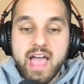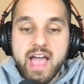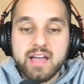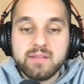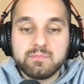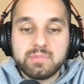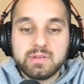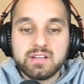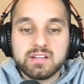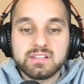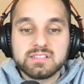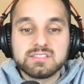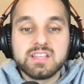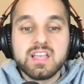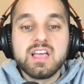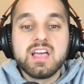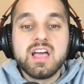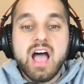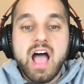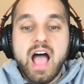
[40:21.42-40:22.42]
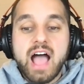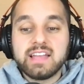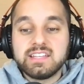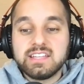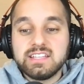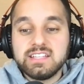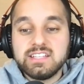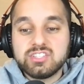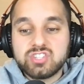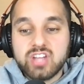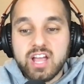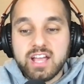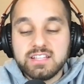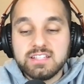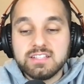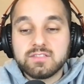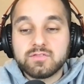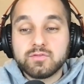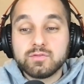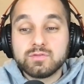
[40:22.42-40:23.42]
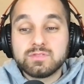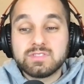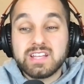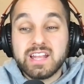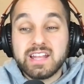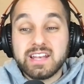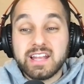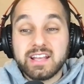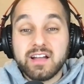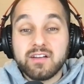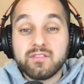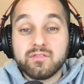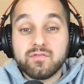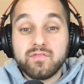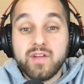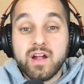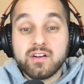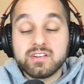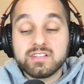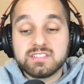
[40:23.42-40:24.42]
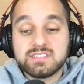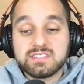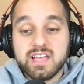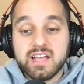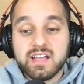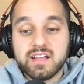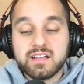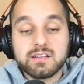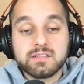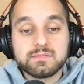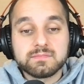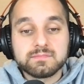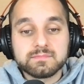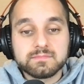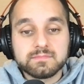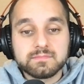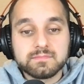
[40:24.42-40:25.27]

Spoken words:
on that because I did eat Chinese food today and I got very sick.